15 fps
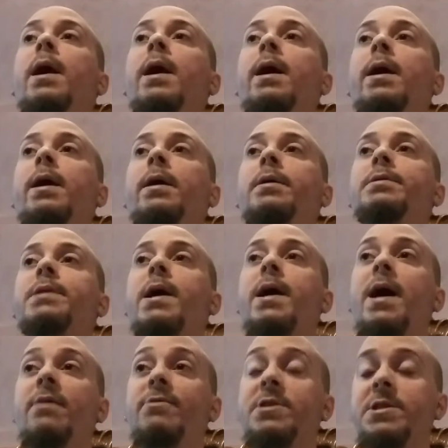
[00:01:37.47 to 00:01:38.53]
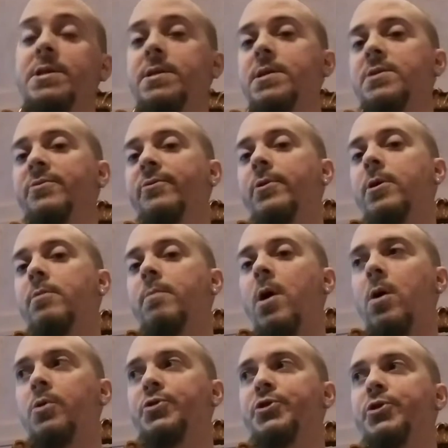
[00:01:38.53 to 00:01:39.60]
And I haven't seen this film
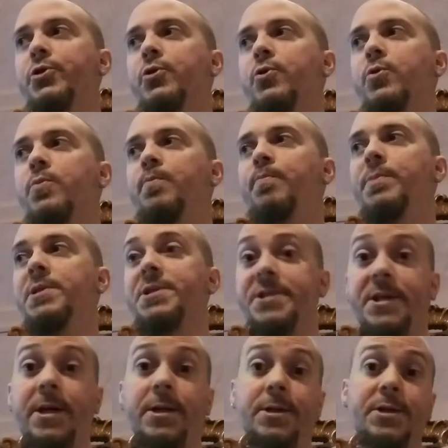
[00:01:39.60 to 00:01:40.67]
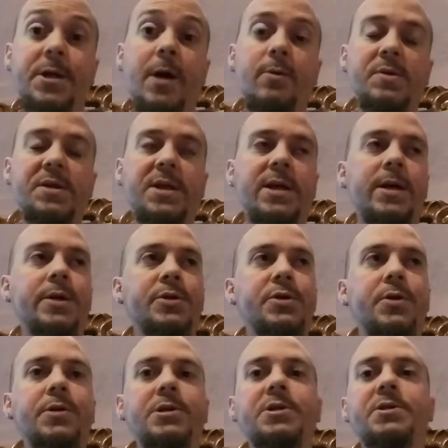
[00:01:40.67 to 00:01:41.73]
also since I was a kid.
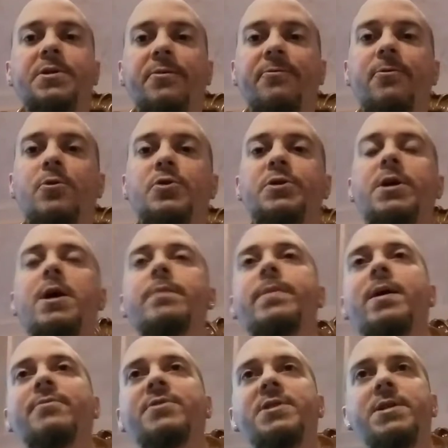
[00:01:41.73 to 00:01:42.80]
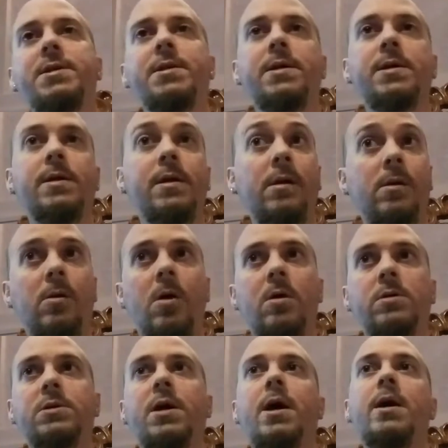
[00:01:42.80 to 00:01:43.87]
So this is the first time I've seen it in a
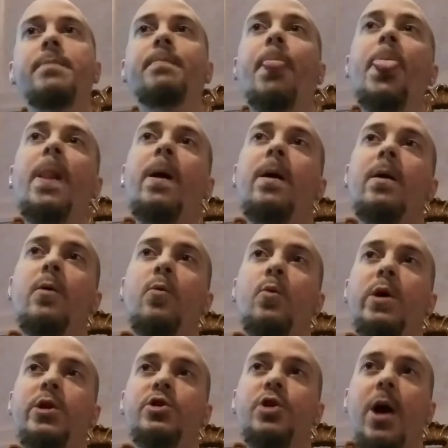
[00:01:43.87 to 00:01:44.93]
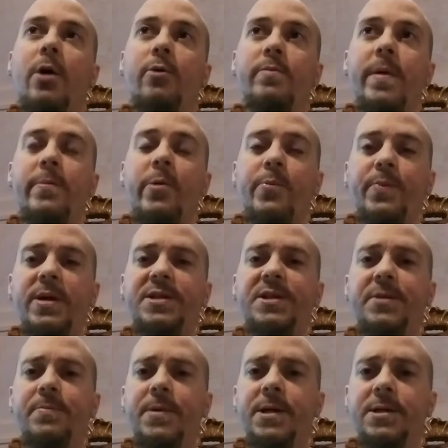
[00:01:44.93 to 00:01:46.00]
long time which I remember
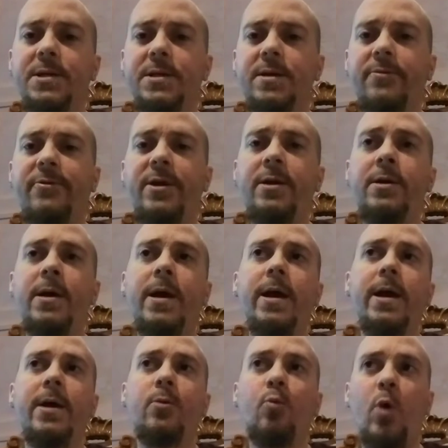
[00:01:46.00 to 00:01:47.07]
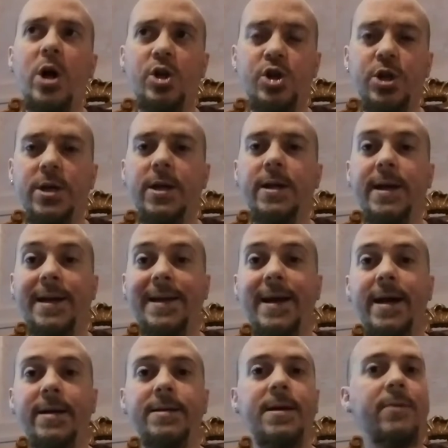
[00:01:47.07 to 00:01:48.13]
bits and pieces of it, and watching it
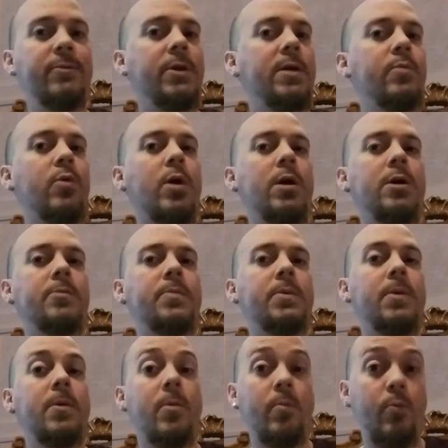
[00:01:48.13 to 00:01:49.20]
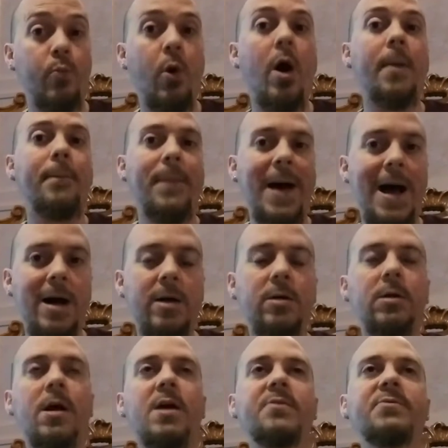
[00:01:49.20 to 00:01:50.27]
again definitely brought up, brought back
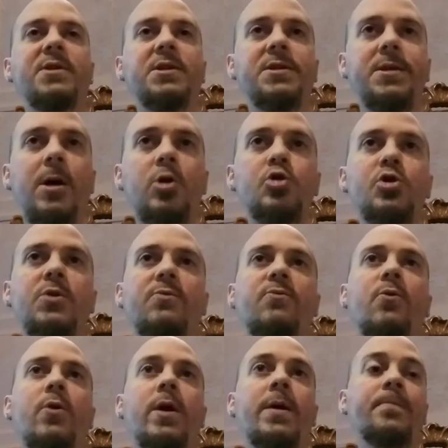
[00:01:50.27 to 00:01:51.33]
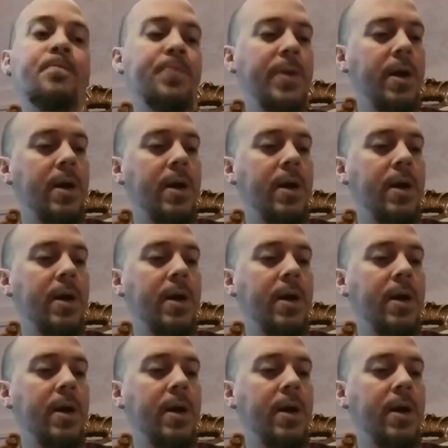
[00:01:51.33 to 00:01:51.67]
a lot of nostalgia for it.